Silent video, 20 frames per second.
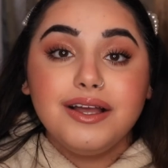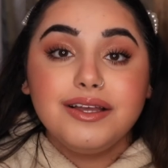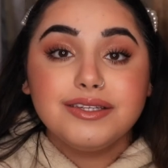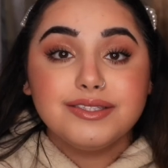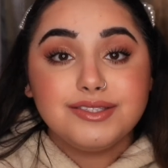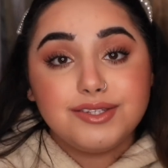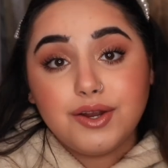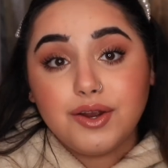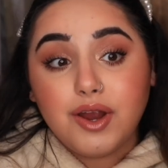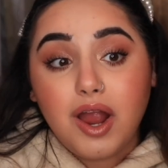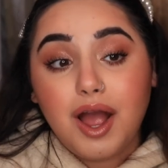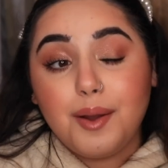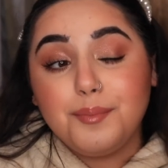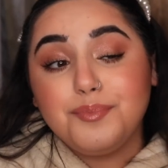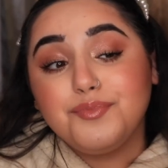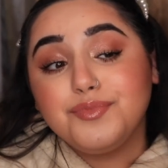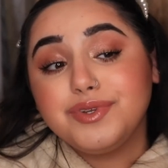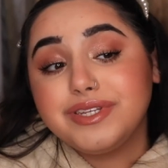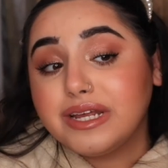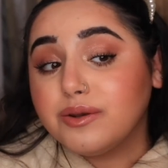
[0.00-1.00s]
So
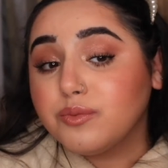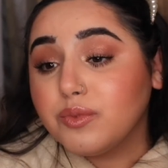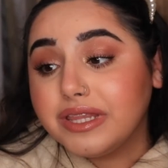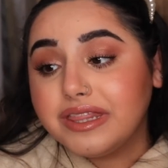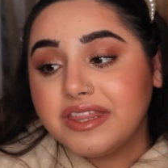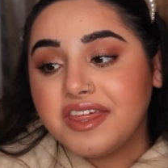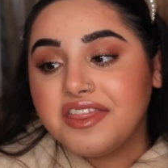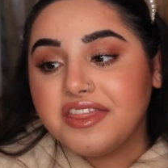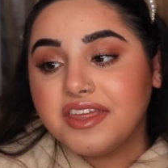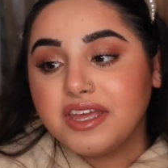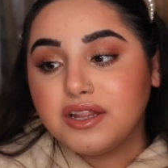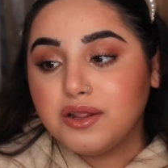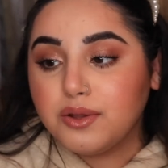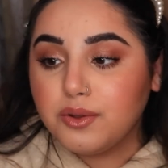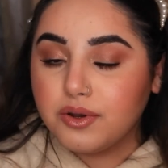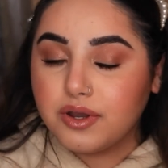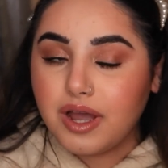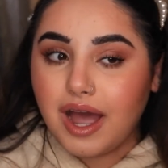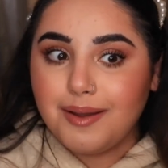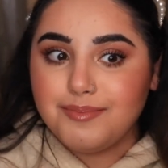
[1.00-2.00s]
I'm done with the
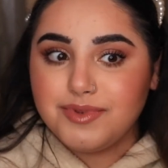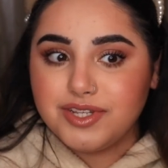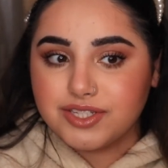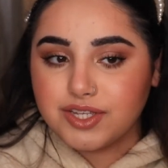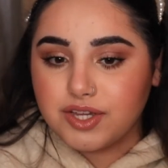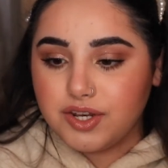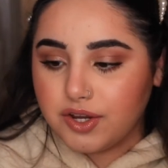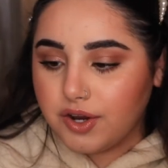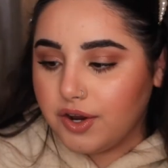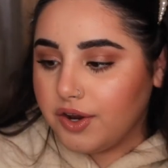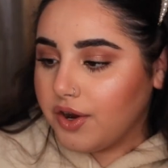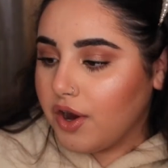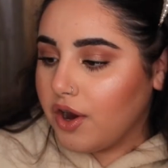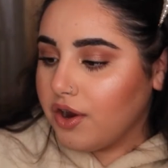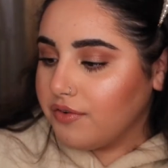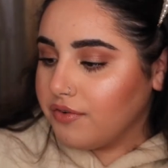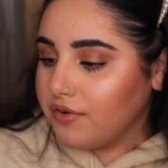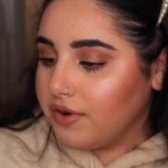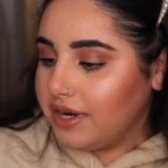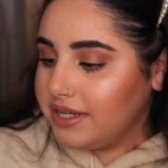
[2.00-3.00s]
look. I'm just gonna go
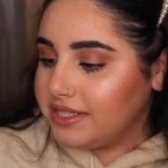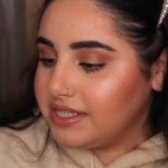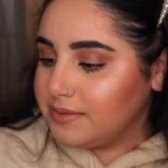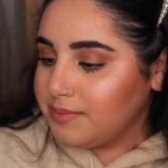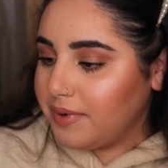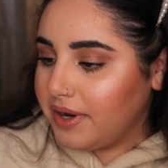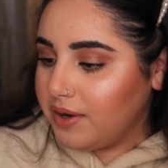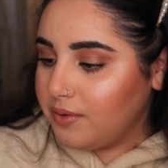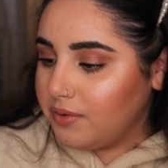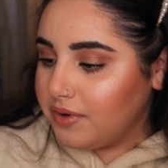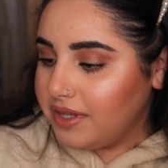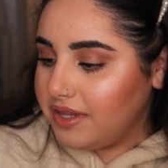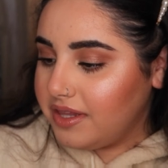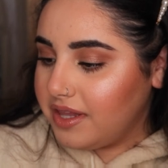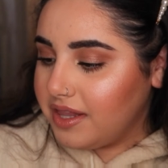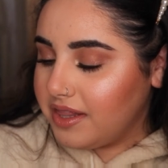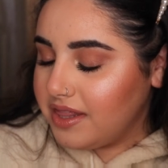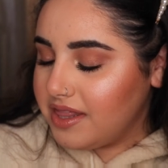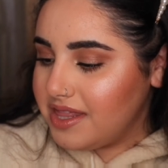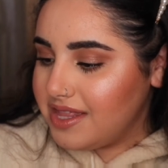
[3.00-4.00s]
over it and spray it with
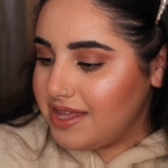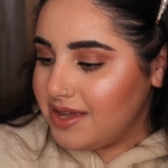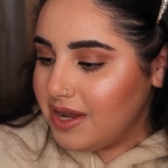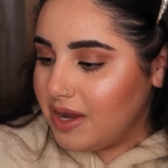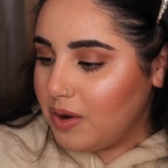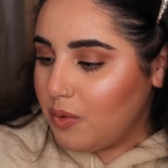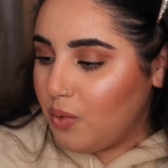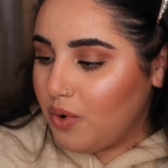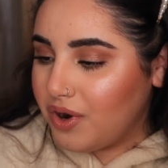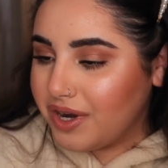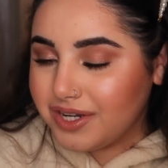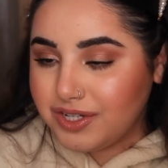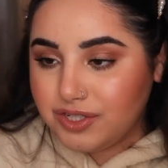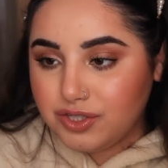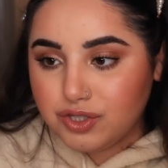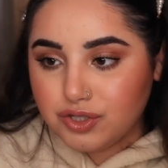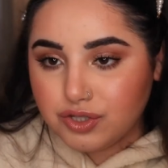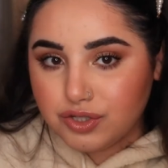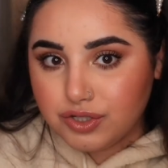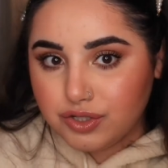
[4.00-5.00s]
the What It
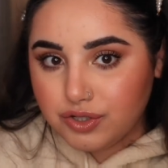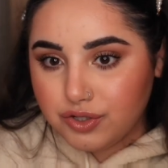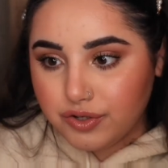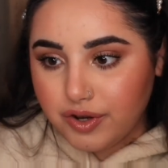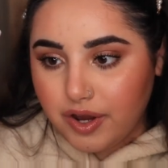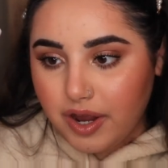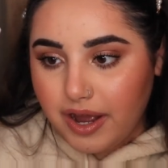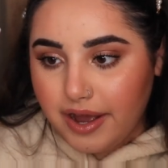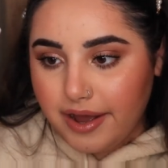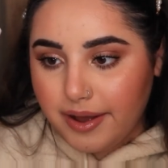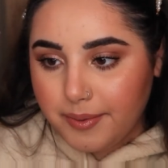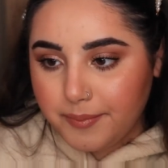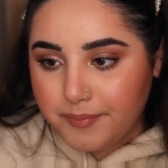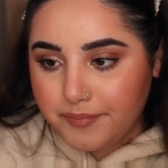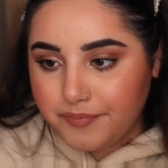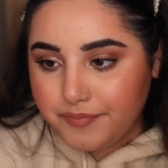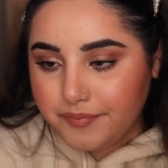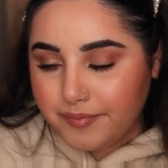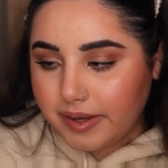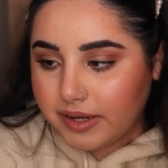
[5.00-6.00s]
Do
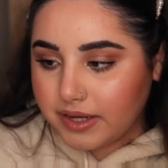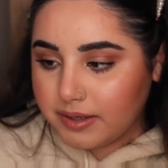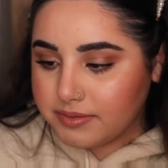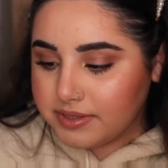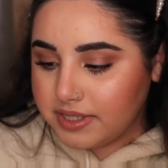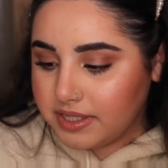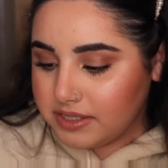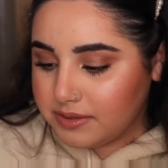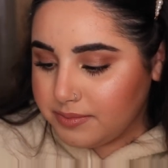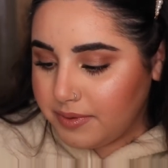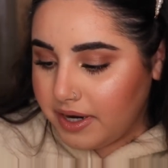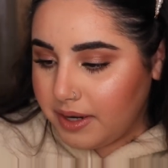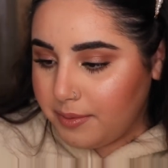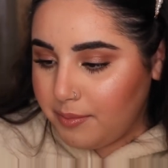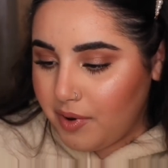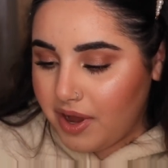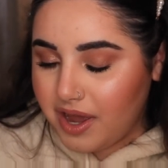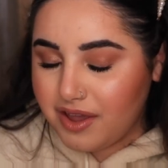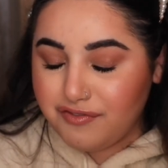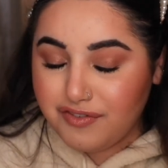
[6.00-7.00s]
makeup setting spray
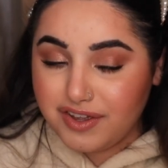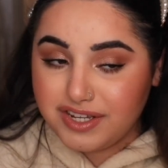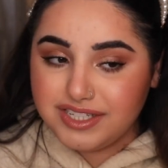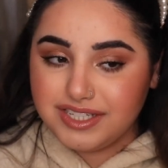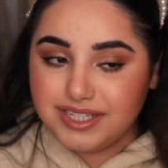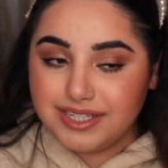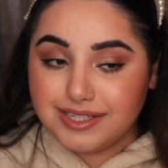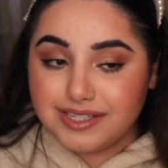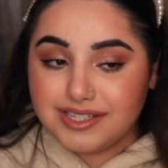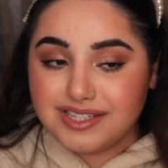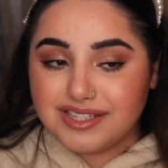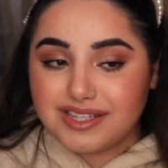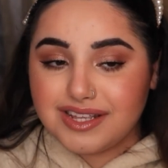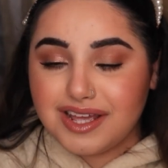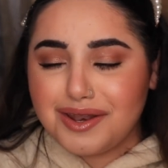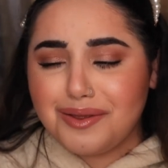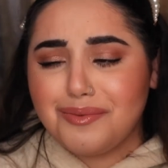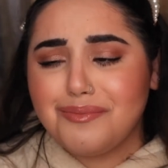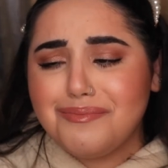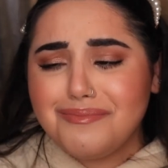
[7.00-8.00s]
by Fenty. This is
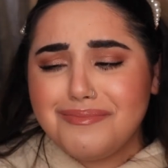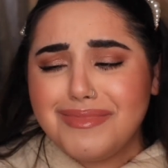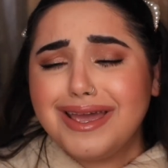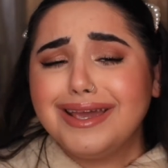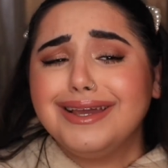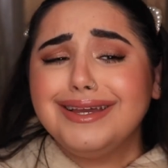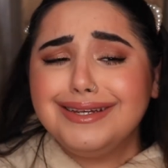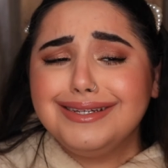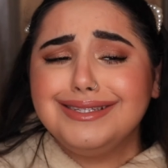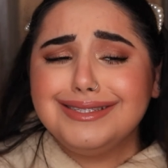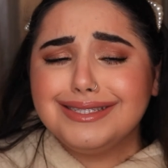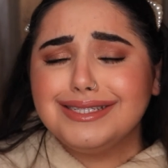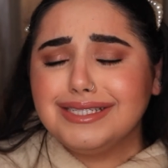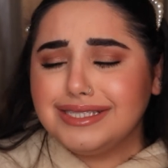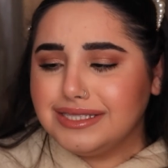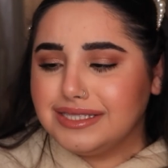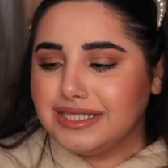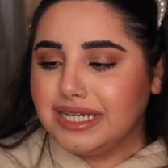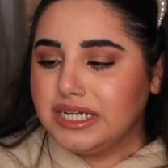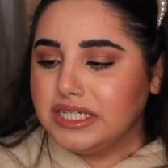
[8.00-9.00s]
an amazing
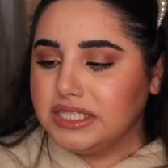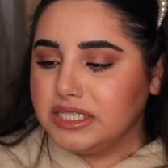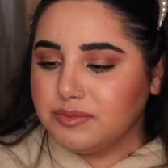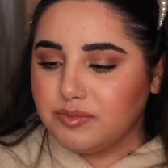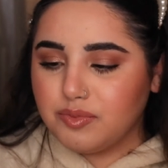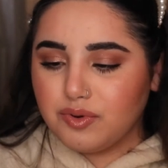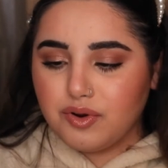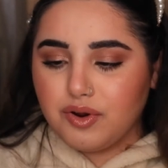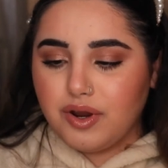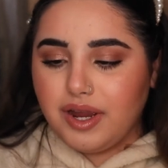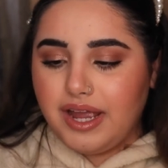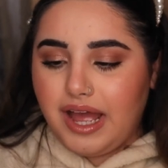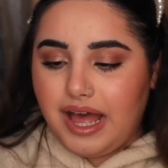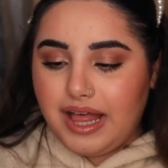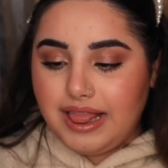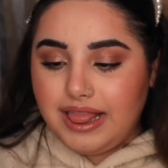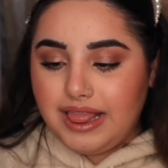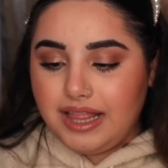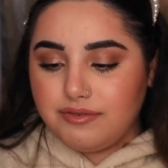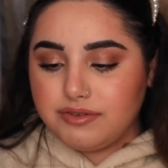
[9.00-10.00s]
setting spray. I
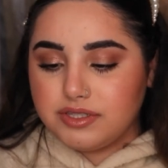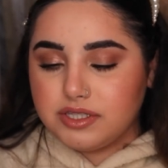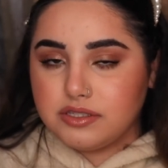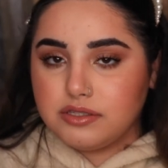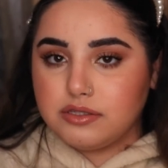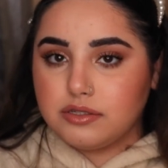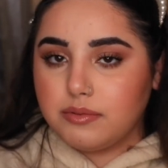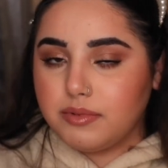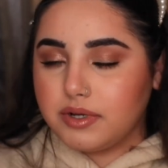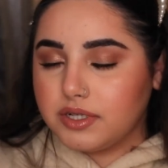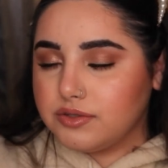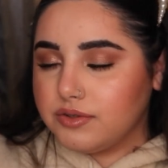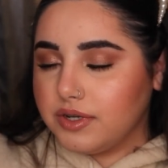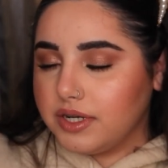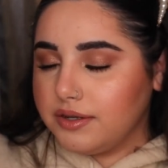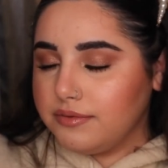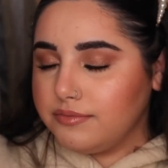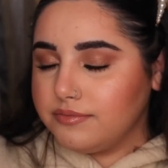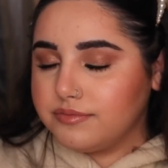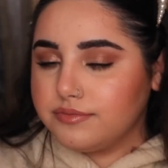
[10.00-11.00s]
love it so much.
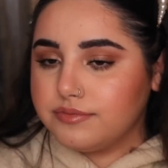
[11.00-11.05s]
Ready?